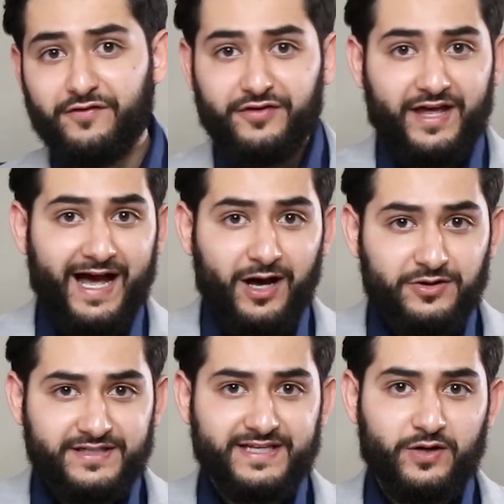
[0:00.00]
For the
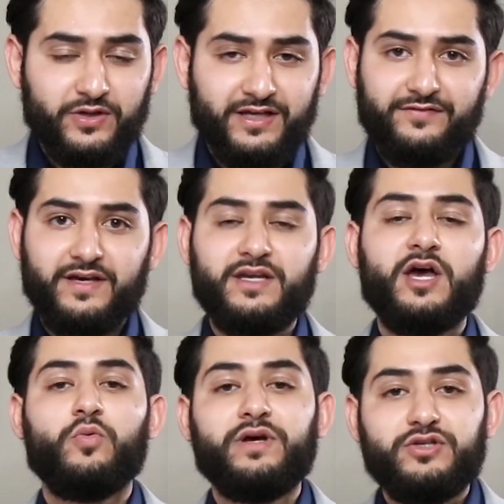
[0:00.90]
houses that we live in,
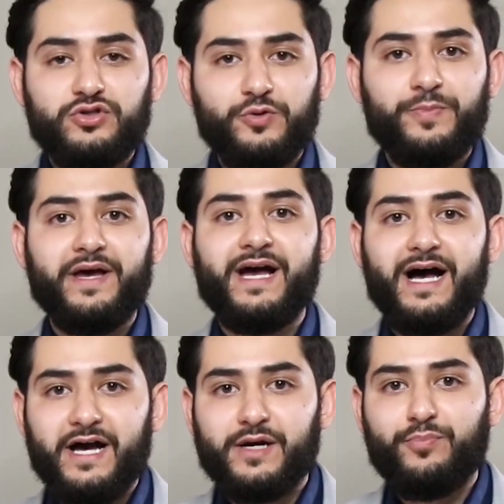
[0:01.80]
we do pay
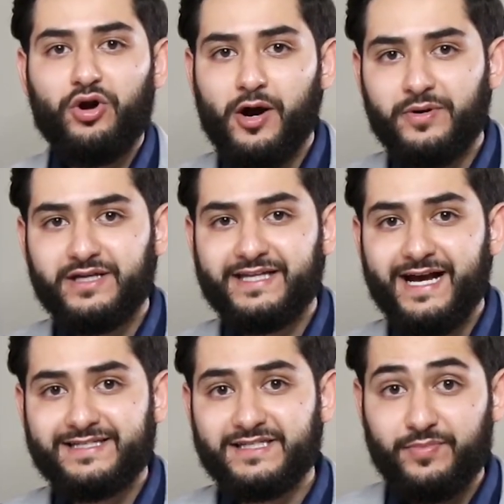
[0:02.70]
higher property
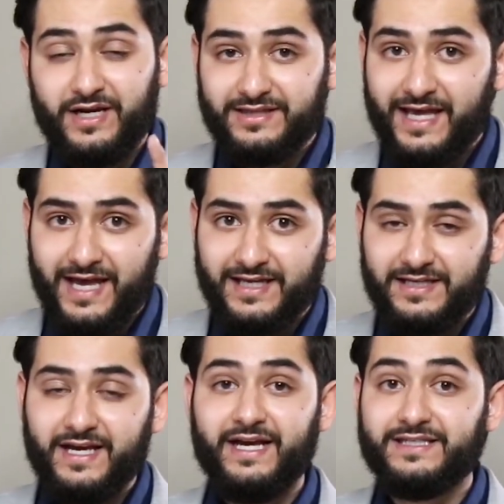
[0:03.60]
taxes, but at the
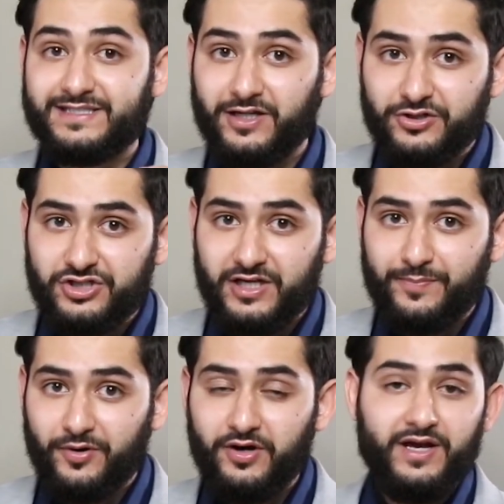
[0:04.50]
end, it's still
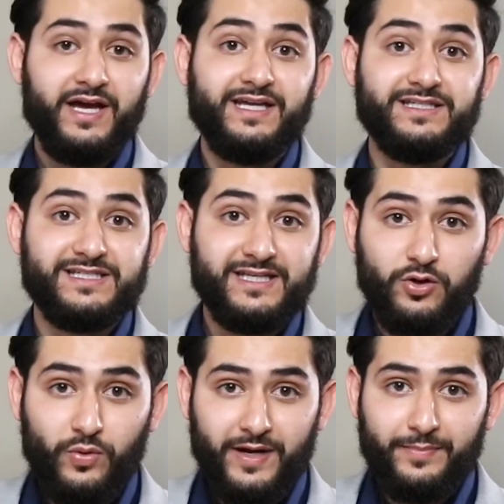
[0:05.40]
cheaper and
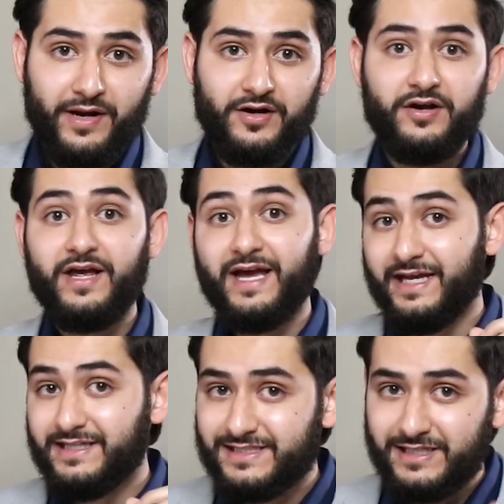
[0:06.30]
still way better
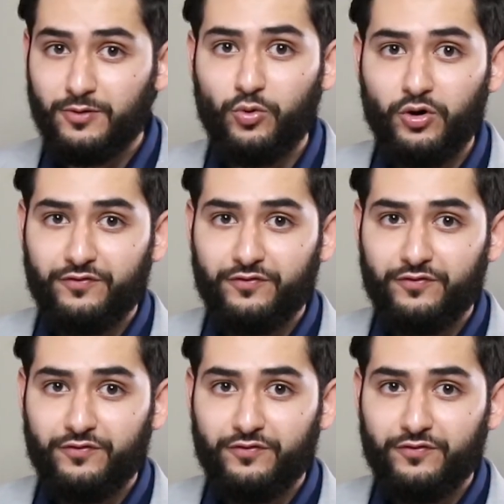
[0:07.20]
and still more